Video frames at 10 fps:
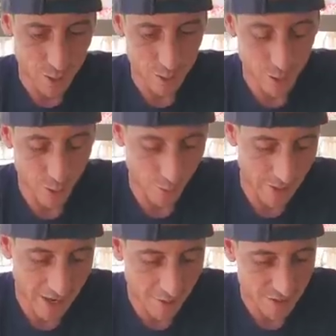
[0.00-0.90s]
So
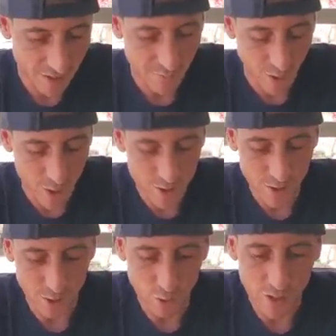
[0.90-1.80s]
we got ourselves
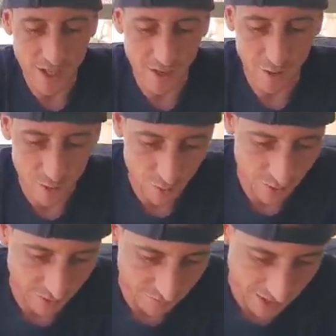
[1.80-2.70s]
$120
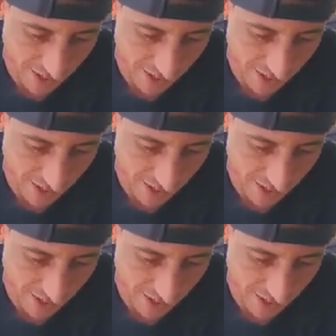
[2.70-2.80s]
worth of